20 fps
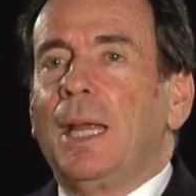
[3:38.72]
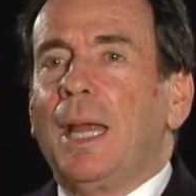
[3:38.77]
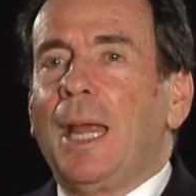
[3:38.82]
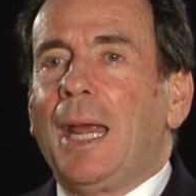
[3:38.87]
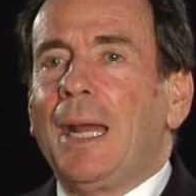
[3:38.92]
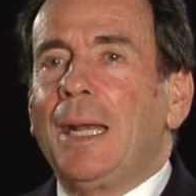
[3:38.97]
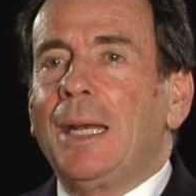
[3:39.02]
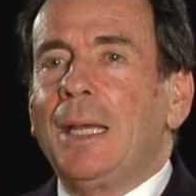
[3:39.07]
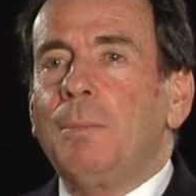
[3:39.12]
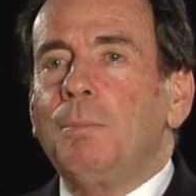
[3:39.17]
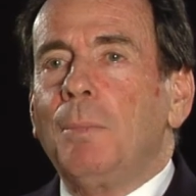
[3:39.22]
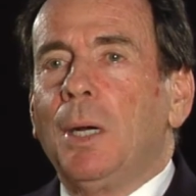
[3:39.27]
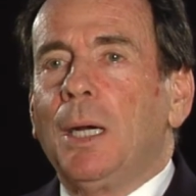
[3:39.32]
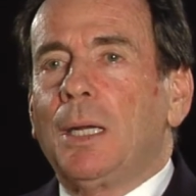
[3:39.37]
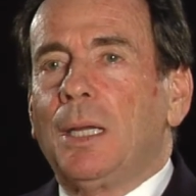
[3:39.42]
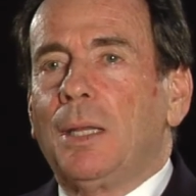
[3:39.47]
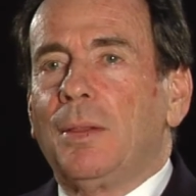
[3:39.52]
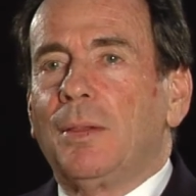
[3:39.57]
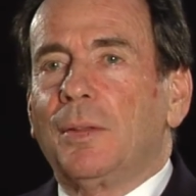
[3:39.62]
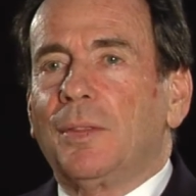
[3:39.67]
any
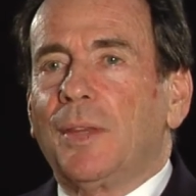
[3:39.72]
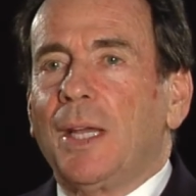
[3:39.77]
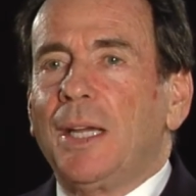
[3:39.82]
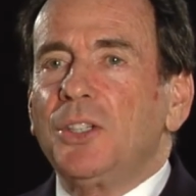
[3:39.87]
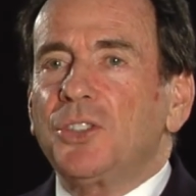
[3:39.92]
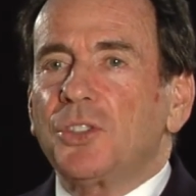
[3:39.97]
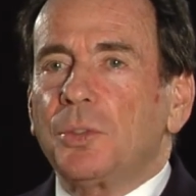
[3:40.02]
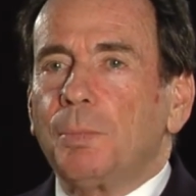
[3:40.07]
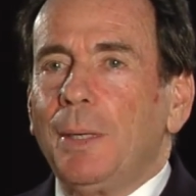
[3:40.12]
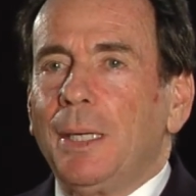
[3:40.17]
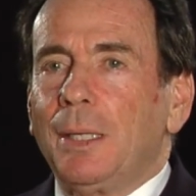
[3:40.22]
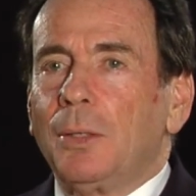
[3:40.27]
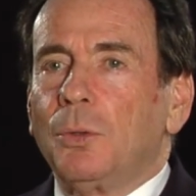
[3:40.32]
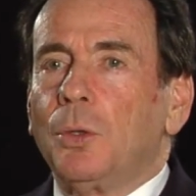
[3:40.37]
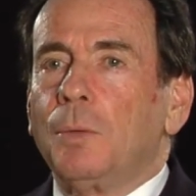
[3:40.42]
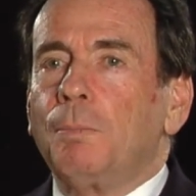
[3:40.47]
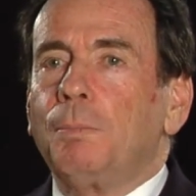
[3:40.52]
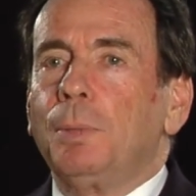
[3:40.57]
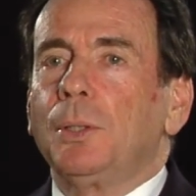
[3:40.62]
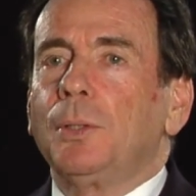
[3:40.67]
money that they spend
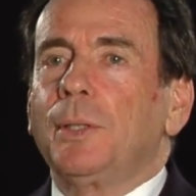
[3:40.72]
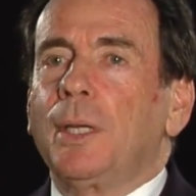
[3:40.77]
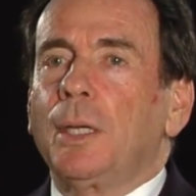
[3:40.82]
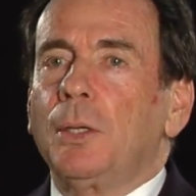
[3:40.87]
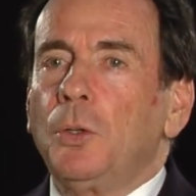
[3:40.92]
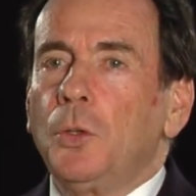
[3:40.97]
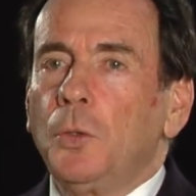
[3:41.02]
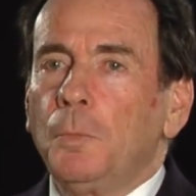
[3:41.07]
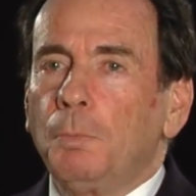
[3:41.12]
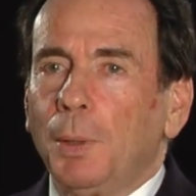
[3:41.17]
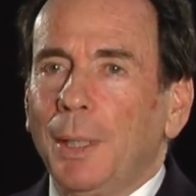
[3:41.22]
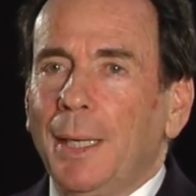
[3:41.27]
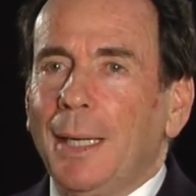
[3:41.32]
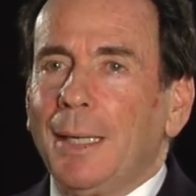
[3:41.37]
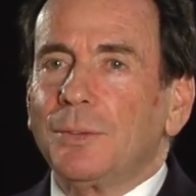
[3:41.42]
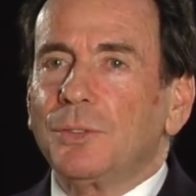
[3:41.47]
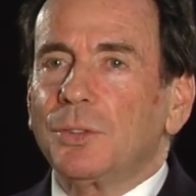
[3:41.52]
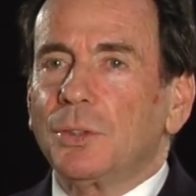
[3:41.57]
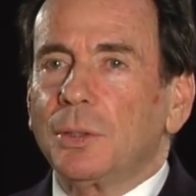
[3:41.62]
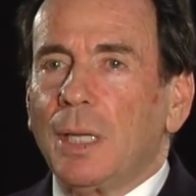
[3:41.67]
on building new
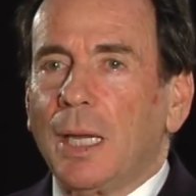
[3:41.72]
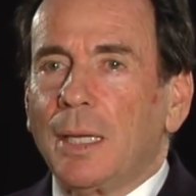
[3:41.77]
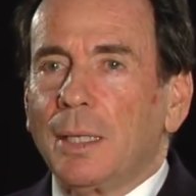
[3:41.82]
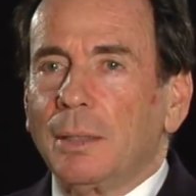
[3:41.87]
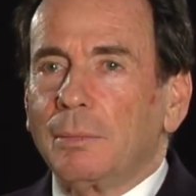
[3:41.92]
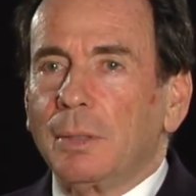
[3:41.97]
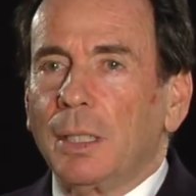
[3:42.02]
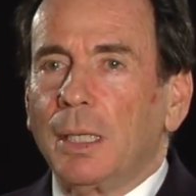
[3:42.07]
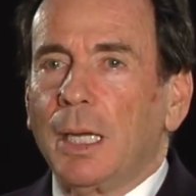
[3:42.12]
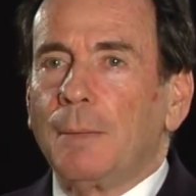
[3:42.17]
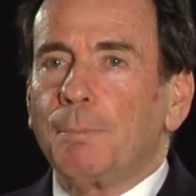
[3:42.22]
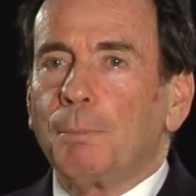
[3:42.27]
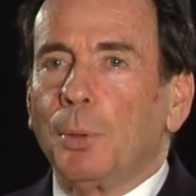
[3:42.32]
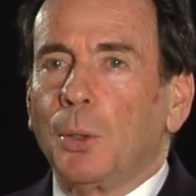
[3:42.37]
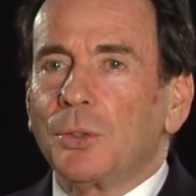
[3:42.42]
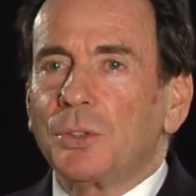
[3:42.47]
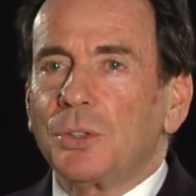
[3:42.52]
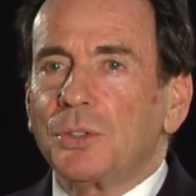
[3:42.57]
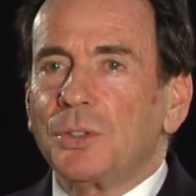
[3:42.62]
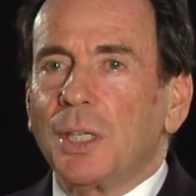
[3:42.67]
plants and
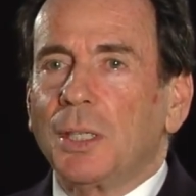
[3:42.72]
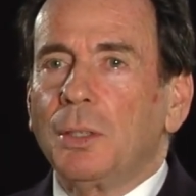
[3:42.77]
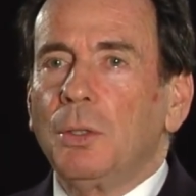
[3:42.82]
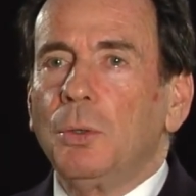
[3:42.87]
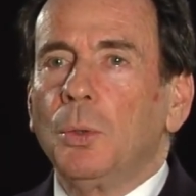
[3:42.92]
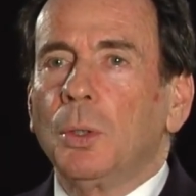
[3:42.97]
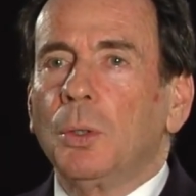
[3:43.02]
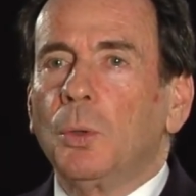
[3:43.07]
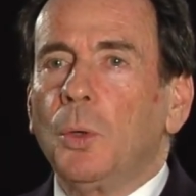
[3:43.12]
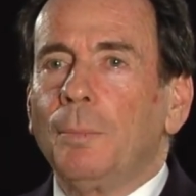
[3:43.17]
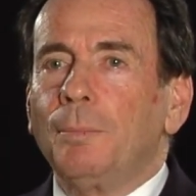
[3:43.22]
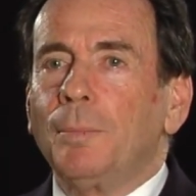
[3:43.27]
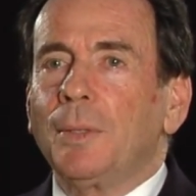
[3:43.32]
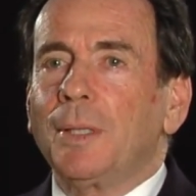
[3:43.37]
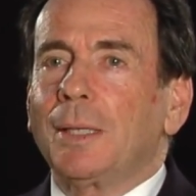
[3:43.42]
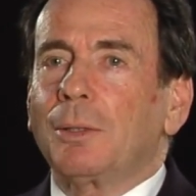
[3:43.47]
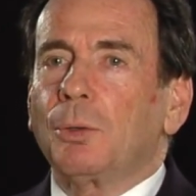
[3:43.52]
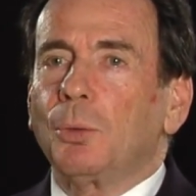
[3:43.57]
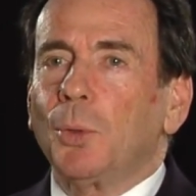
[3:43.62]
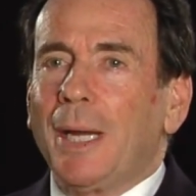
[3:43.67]
purchasing new equipment
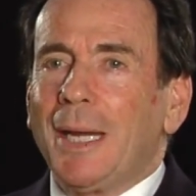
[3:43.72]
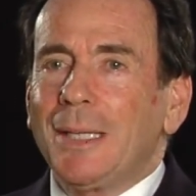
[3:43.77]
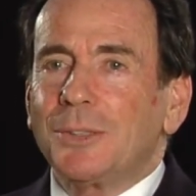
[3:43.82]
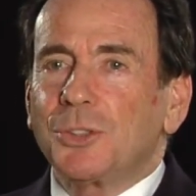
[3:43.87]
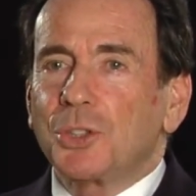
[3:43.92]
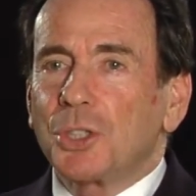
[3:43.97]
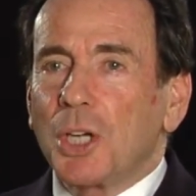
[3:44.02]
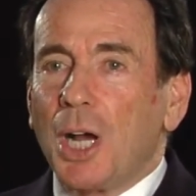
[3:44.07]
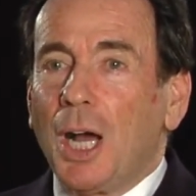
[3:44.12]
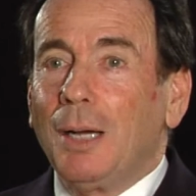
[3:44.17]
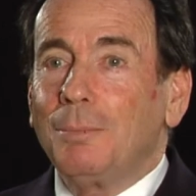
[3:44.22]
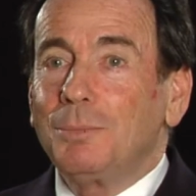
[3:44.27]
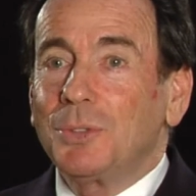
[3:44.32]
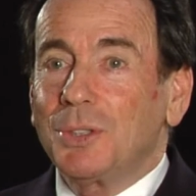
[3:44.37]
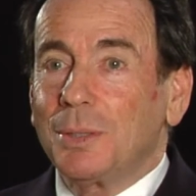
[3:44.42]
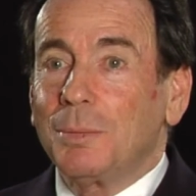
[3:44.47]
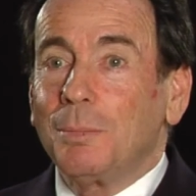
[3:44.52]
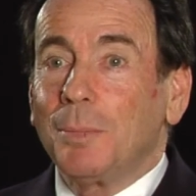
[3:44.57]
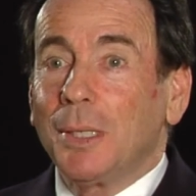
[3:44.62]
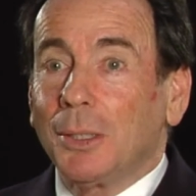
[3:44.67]
that creates
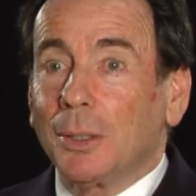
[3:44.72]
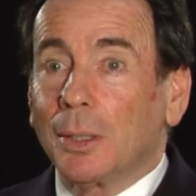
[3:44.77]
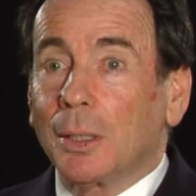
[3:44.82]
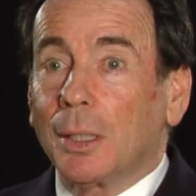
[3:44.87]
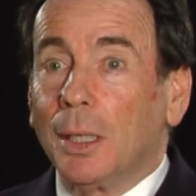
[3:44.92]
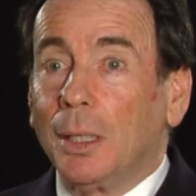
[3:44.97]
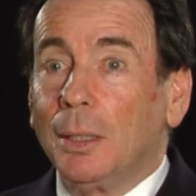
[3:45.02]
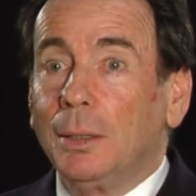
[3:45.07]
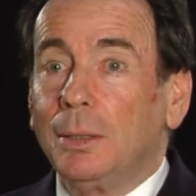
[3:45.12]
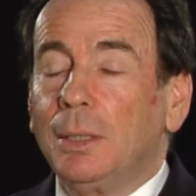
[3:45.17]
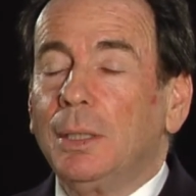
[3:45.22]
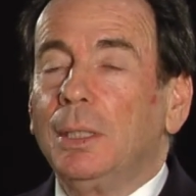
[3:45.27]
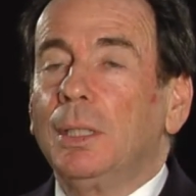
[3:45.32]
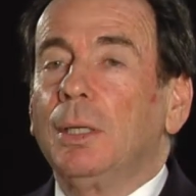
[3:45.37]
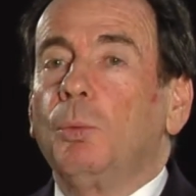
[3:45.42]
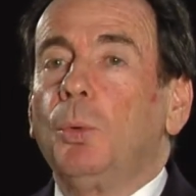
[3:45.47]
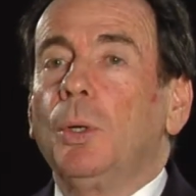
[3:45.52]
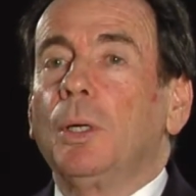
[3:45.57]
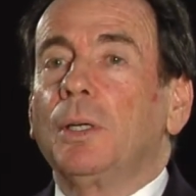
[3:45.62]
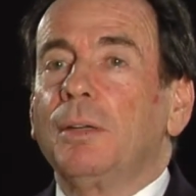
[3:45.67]
jobs in America,
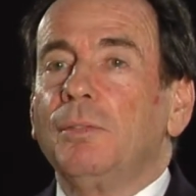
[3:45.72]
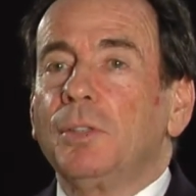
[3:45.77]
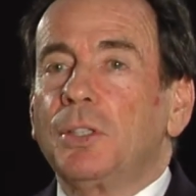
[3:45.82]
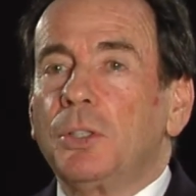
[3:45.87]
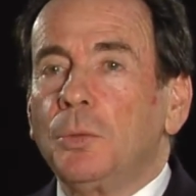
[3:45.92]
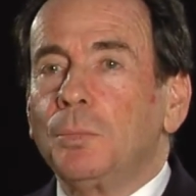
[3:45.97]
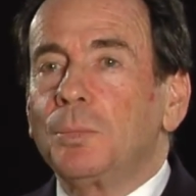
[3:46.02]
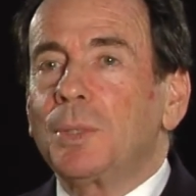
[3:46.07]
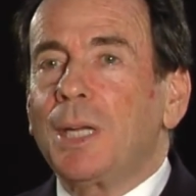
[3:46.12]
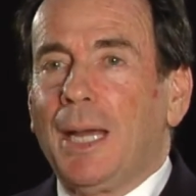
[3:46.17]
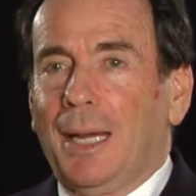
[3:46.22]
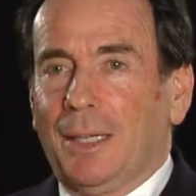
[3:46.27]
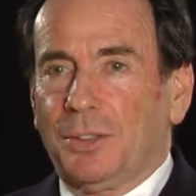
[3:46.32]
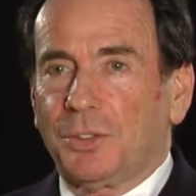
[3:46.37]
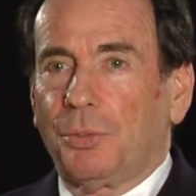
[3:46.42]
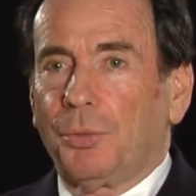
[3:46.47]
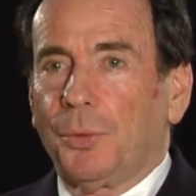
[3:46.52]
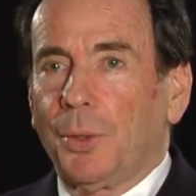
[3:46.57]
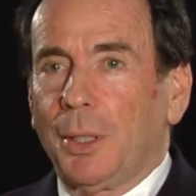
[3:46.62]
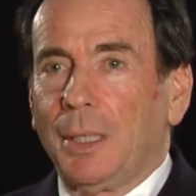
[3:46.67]
we'll give it to them
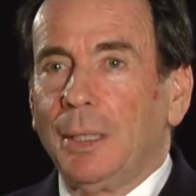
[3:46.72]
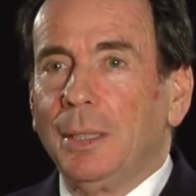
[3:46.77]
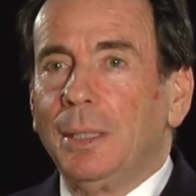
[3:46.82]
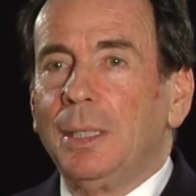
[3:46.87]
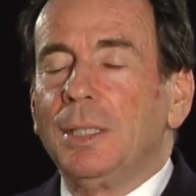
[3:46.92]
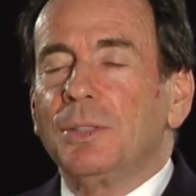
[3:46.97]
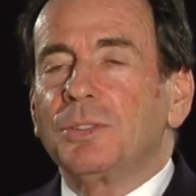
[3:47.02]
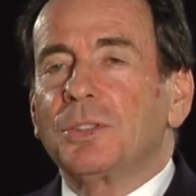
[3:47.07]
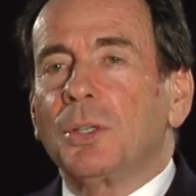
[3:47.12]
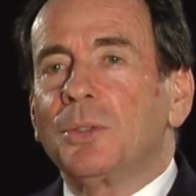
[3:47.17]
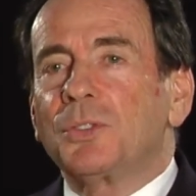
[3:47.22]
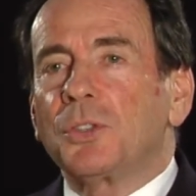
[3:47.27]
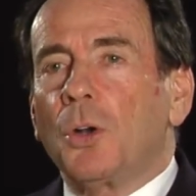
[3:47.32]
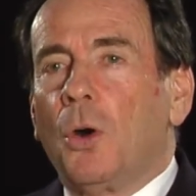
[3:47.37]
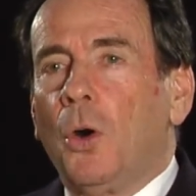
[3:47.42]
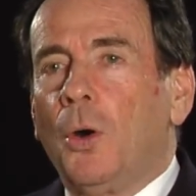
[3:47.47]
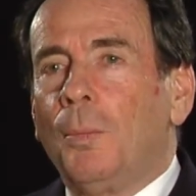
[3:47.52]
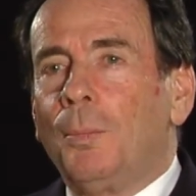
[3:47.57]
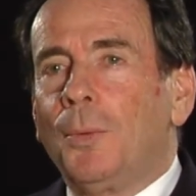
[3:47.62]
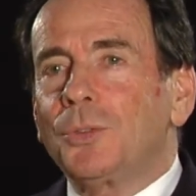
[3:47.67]
tax-free. So it's
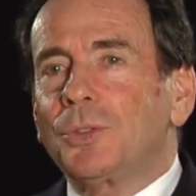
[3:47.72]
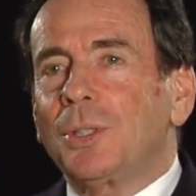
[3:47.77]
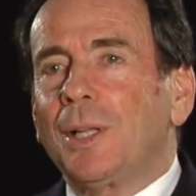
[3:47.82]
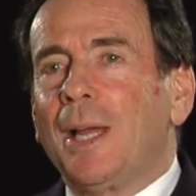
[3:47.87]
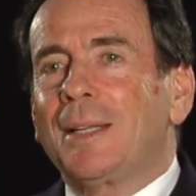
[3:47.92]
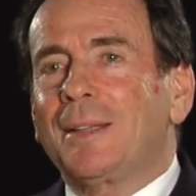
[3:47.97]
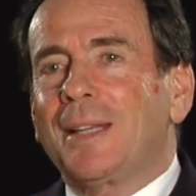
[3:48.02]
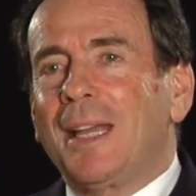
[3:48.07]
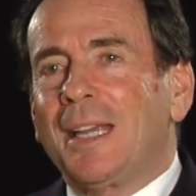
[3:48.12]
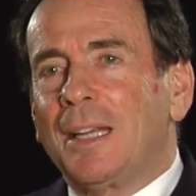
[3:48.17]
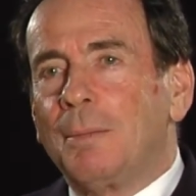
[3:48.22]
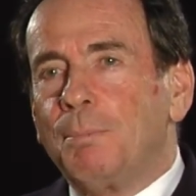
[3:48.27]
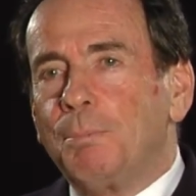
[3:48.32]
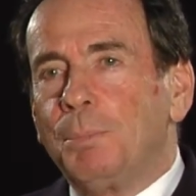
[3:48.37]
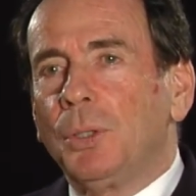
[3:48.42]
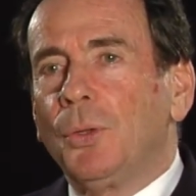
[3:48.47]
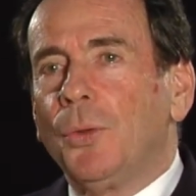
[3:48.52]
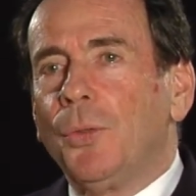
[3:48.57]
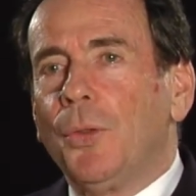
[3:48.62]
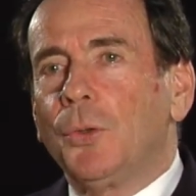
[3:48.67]
almost like they can
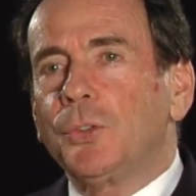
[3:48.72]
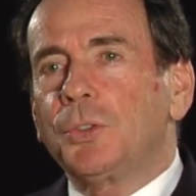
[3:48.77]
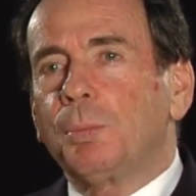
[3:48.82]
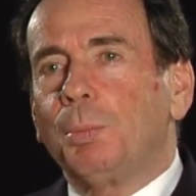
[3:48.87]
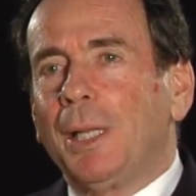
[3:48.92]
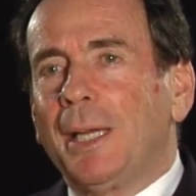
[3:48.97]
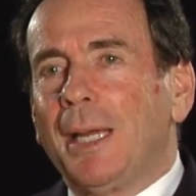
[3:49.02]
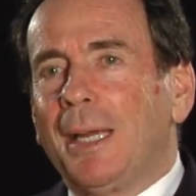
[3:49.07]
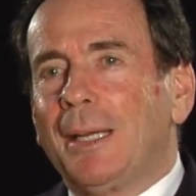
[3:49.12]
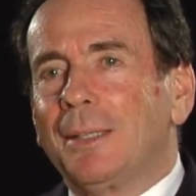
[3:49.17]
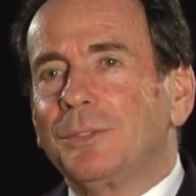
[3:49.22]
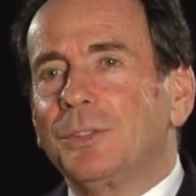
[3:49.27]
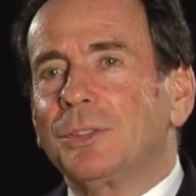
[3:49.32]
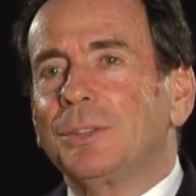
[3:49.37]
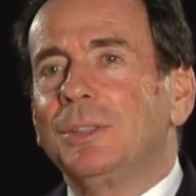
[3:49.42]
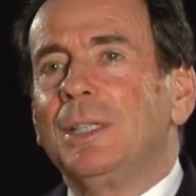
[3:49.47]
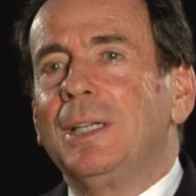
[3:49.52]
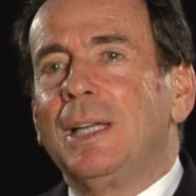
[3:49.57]
build those plants